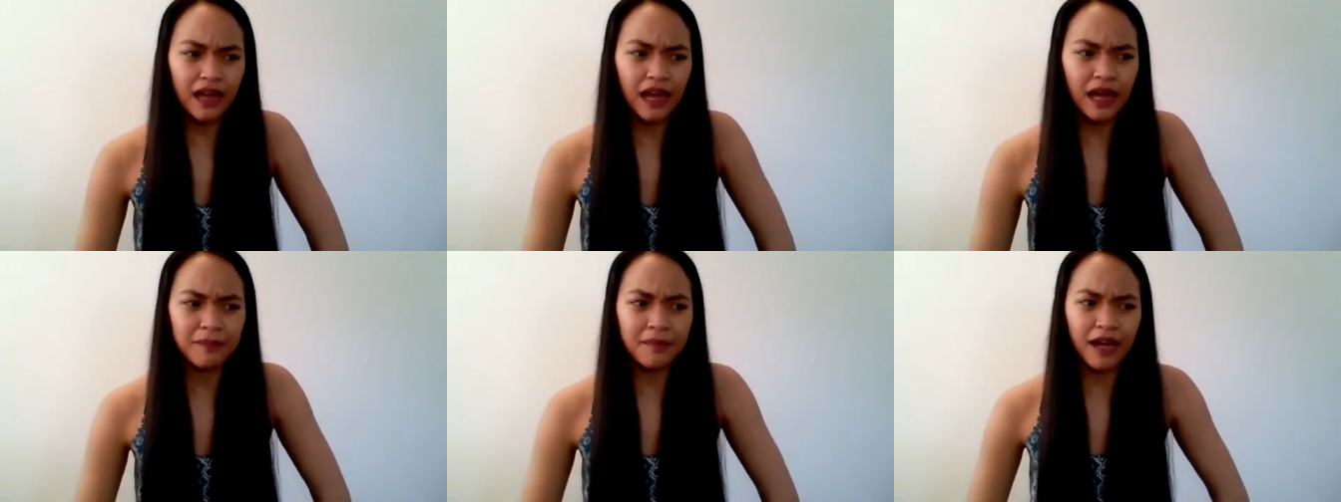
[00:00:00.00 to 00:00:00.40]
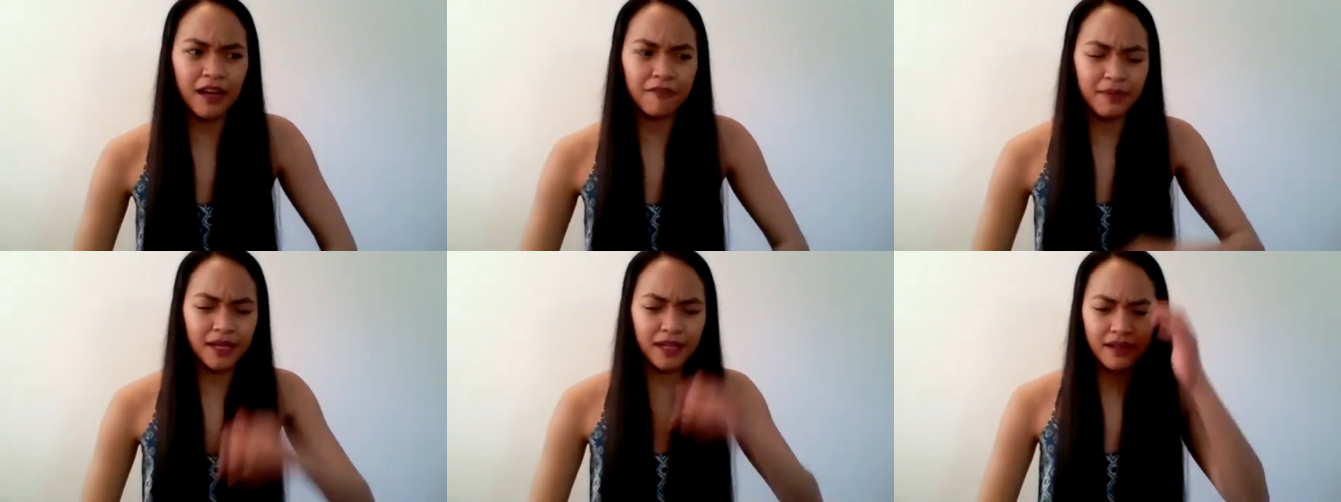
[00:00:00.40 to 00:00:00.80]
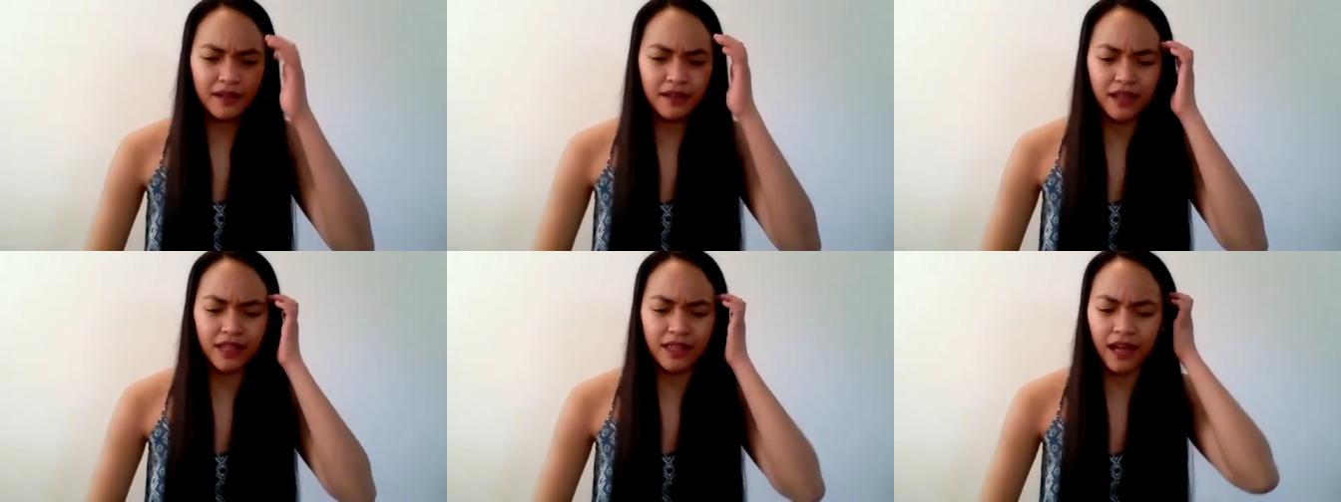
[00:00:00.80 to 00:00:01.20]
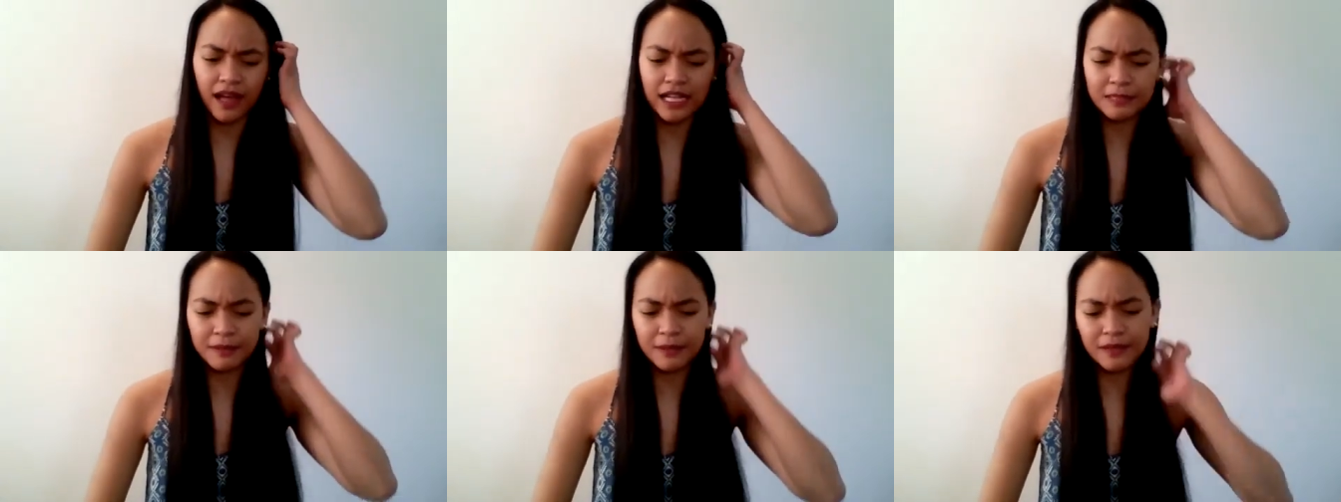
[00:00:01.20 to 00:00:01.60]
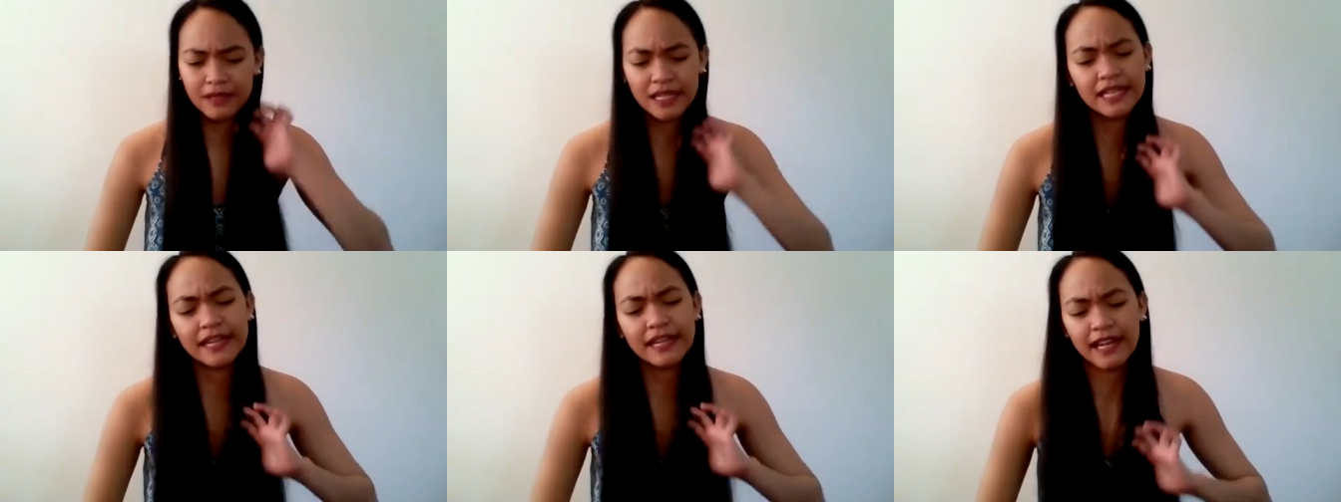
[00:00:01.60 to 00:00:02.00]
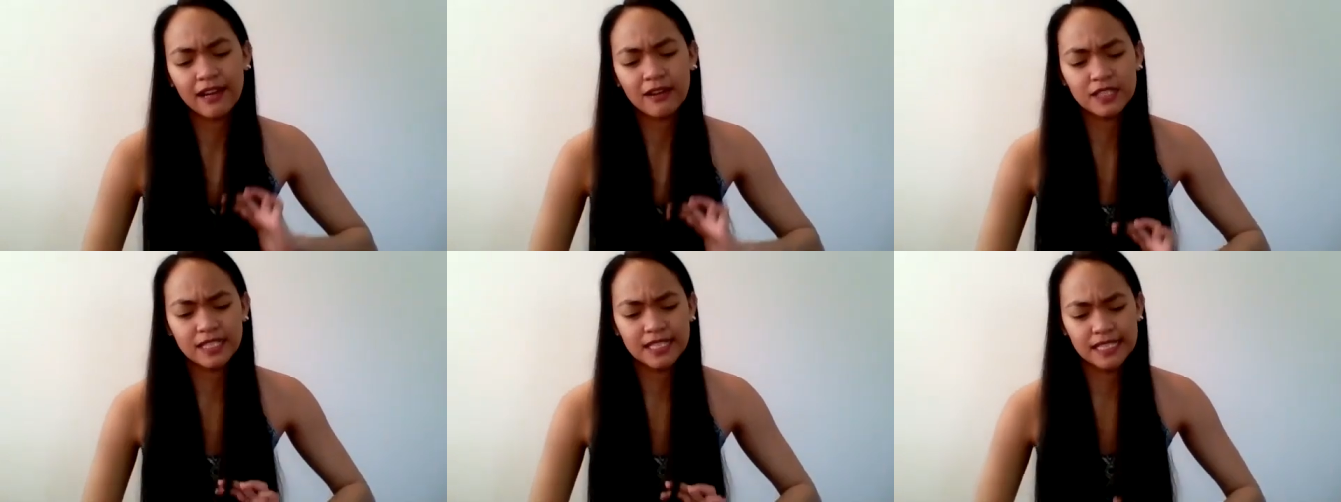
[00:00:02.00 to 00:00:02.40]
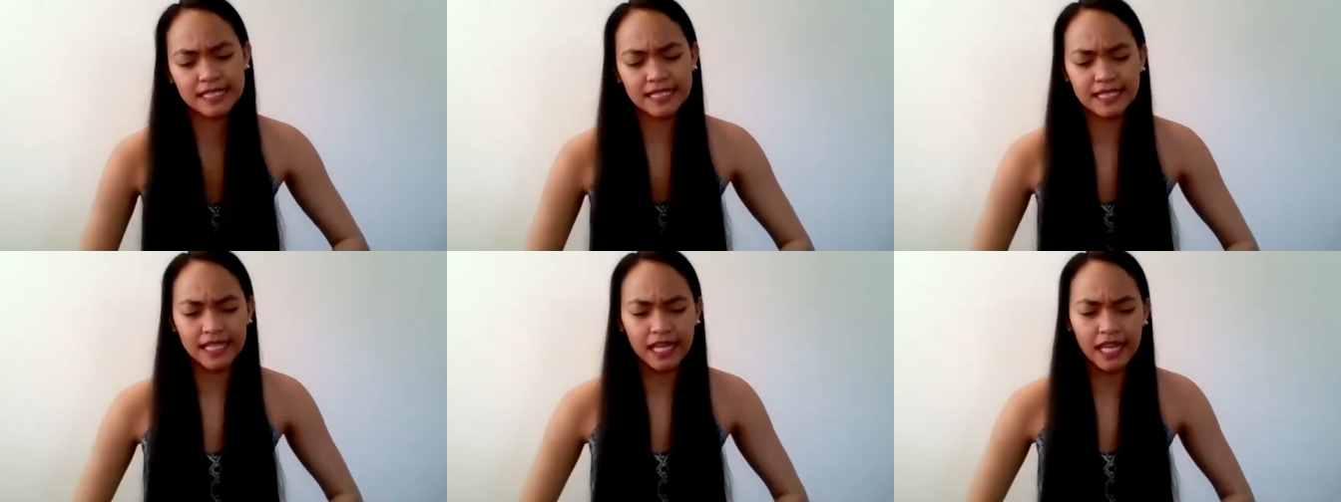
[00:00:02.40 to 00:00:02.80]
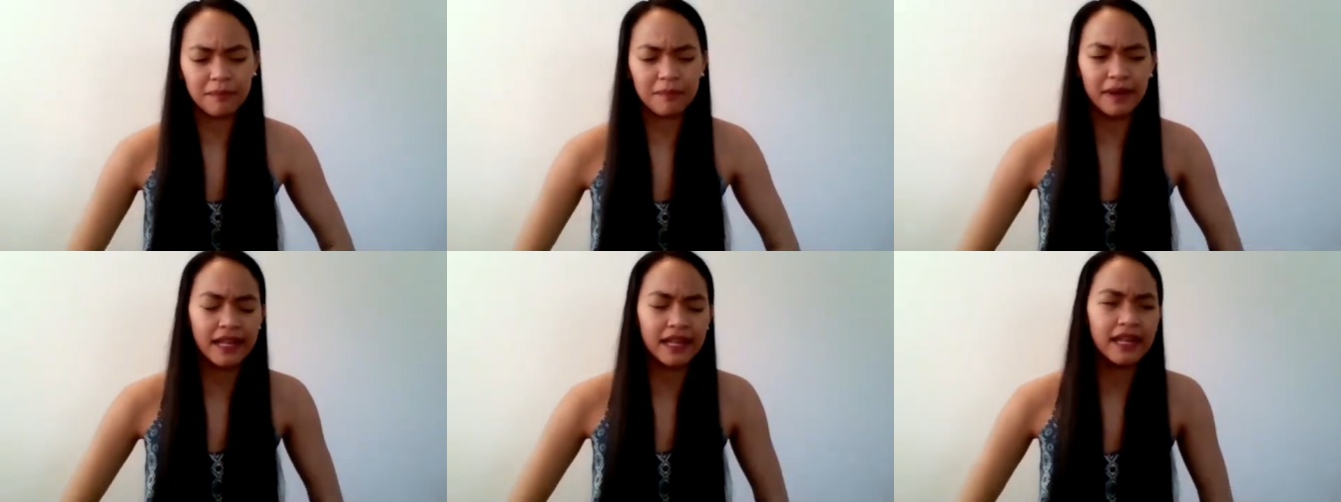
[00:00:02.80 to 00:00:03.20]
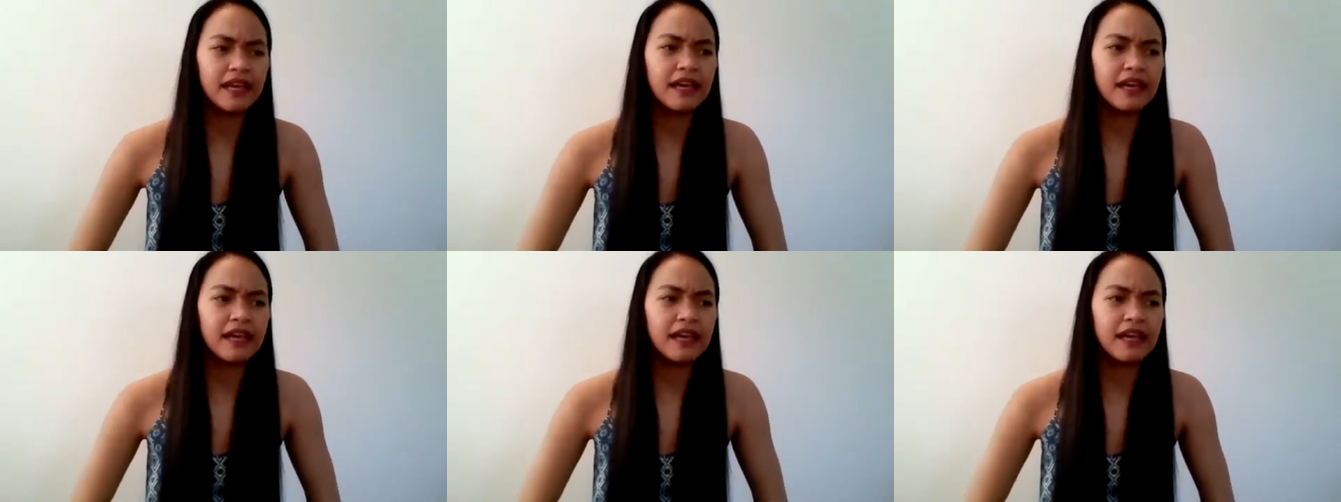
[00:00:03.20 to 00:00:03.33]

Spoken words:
I've been in the hospital in and out since then, but